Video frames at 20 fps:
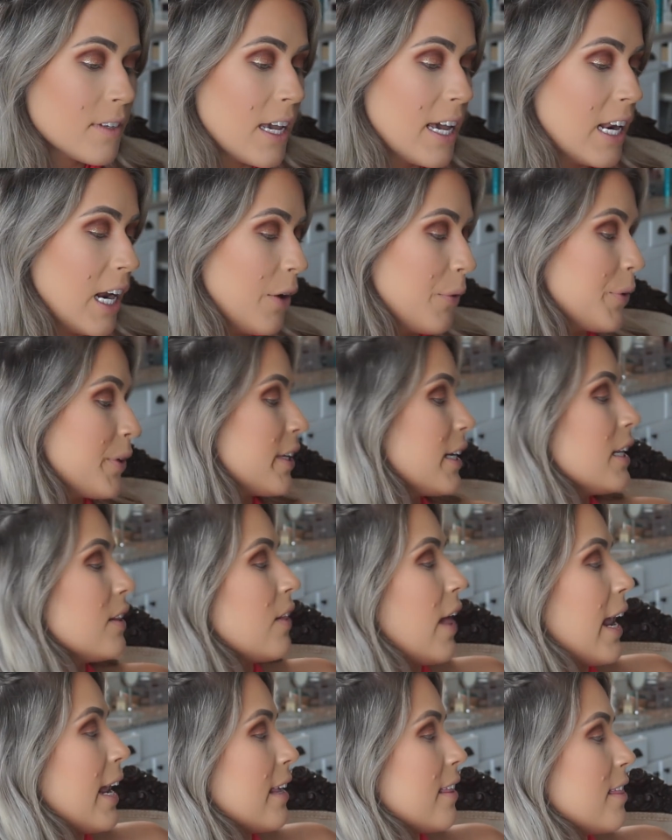And I really
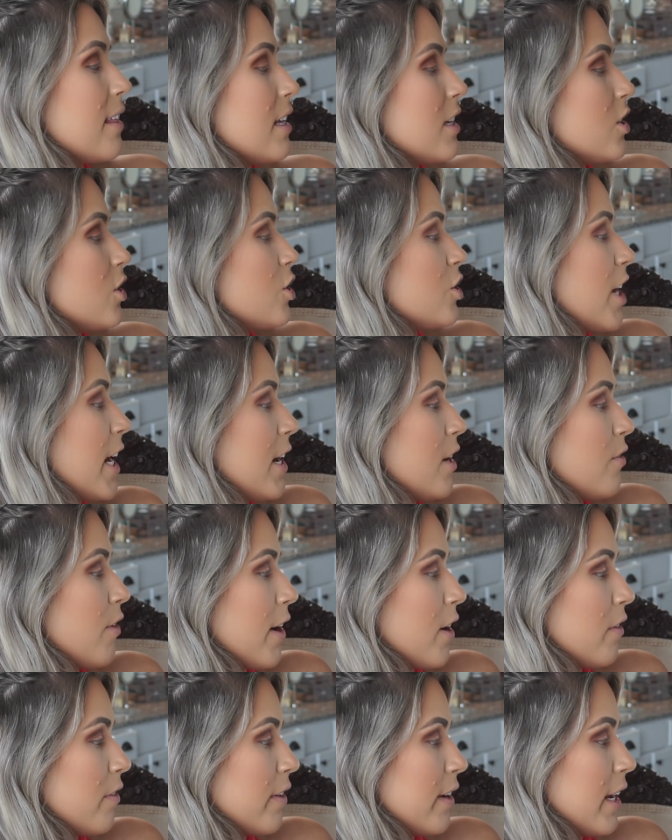like this shade
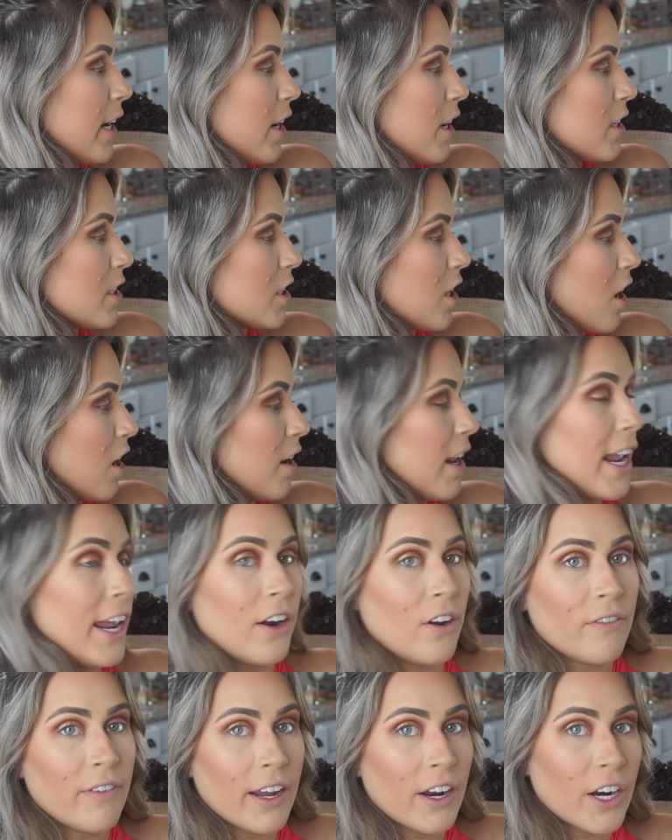right over here. It's called
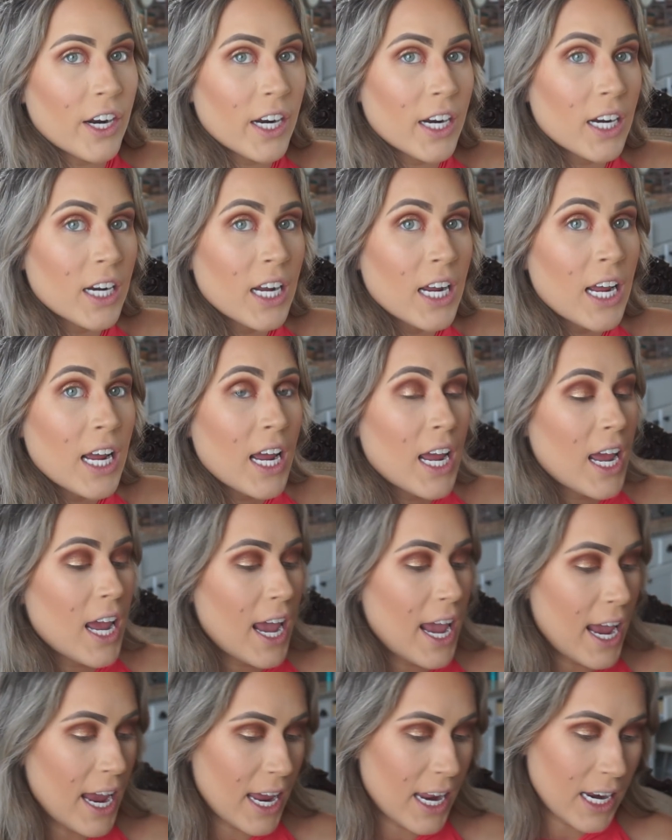Innovator.
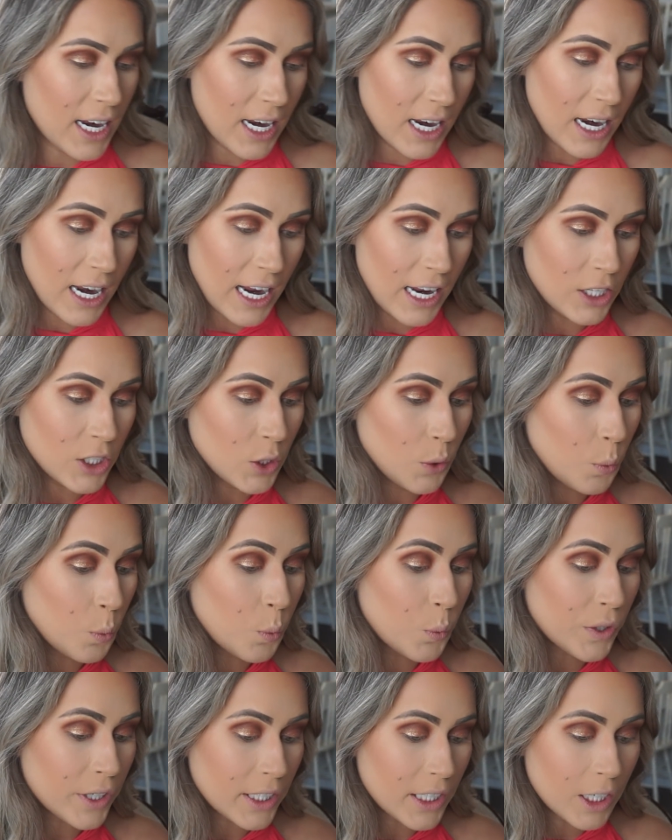And it's a
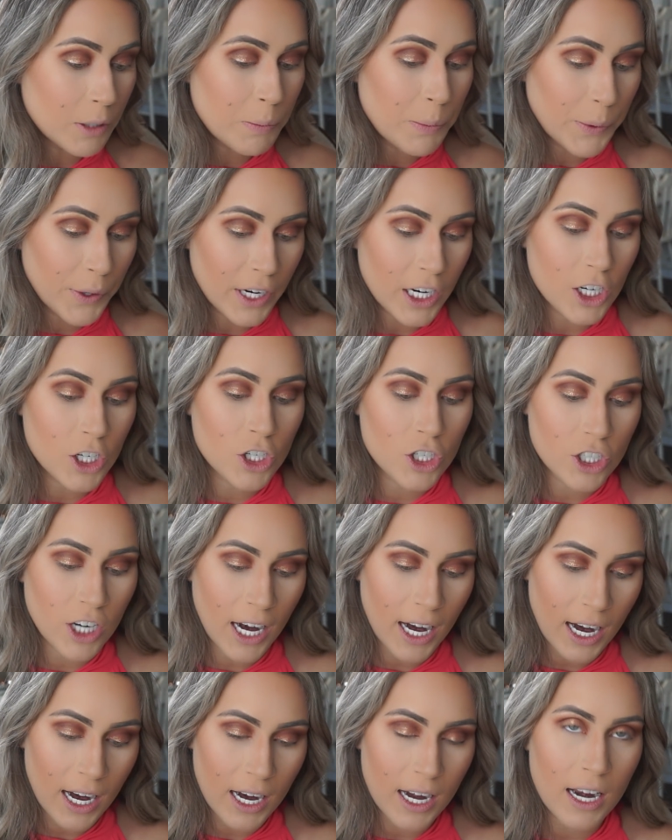really pretty
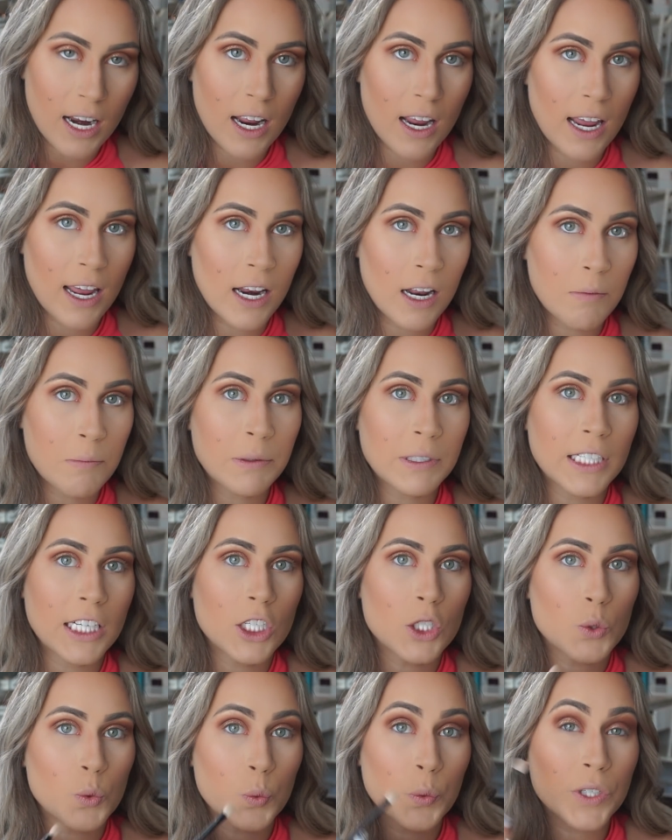shade. And it
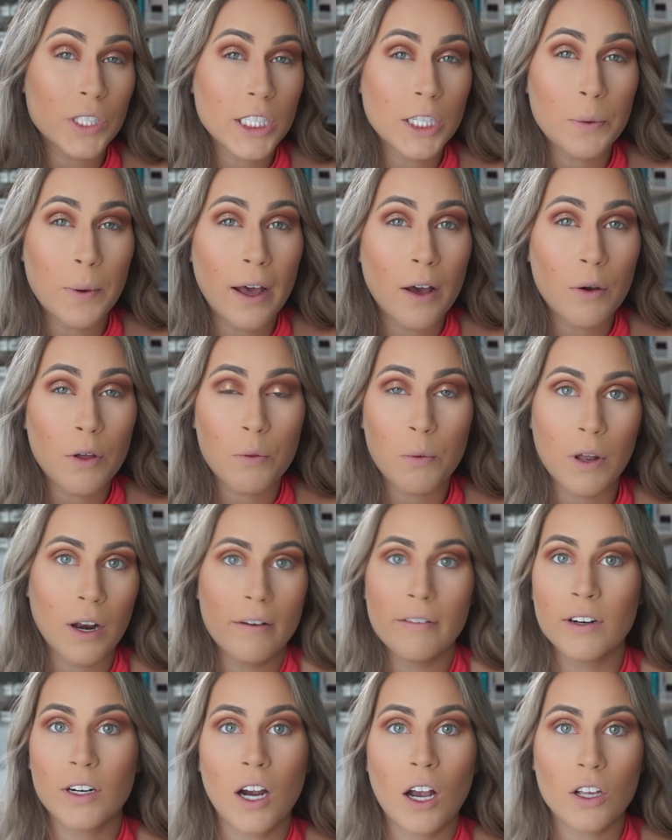blends really well with
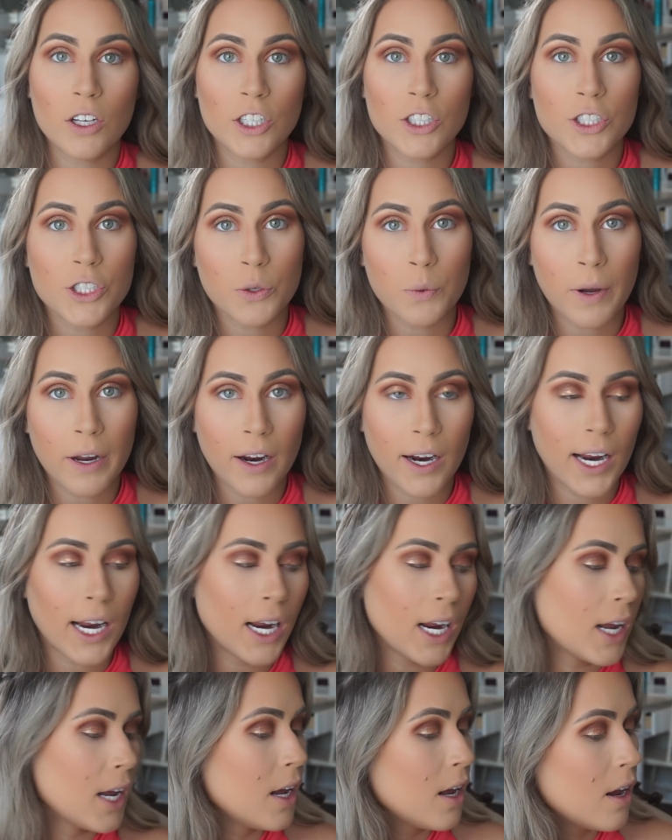whatever colors you're
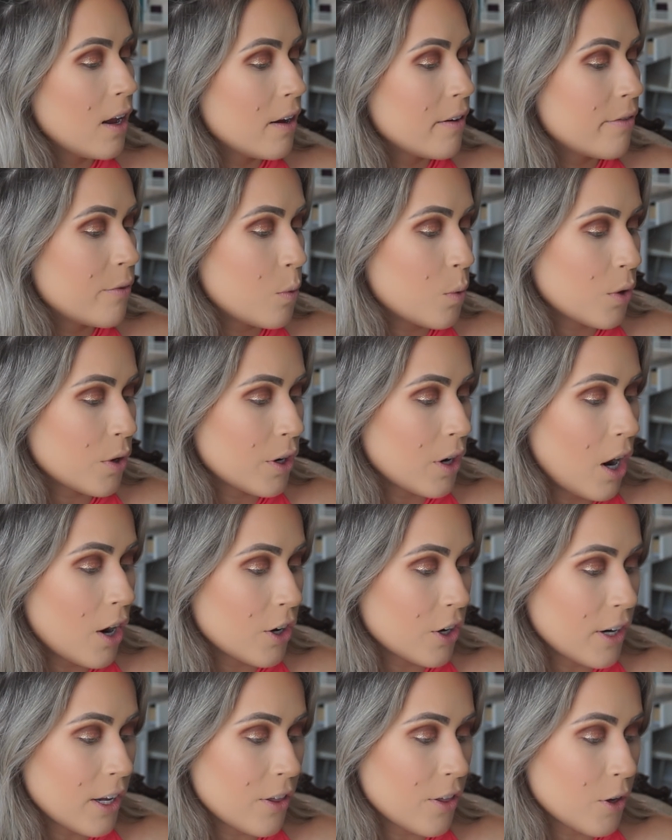wearing for
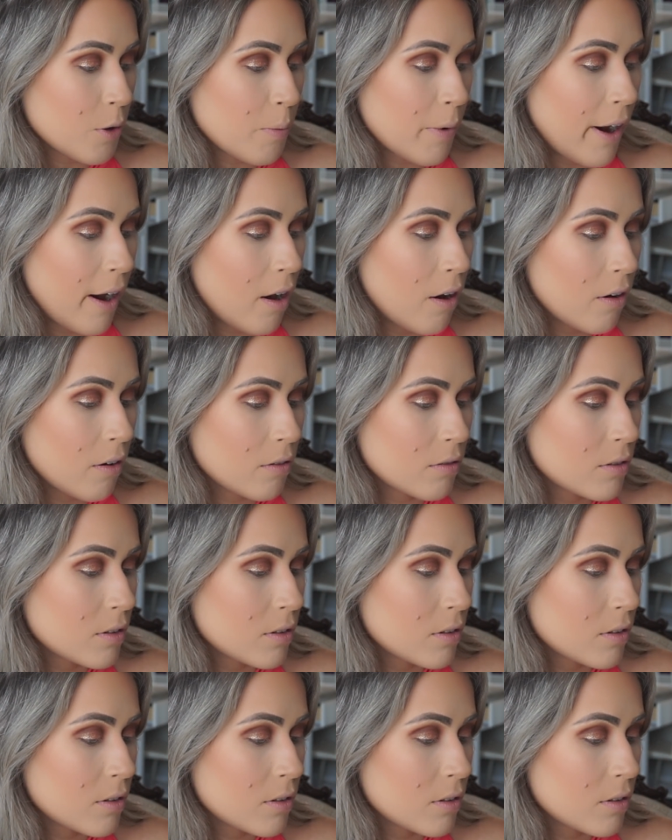underneath your brow.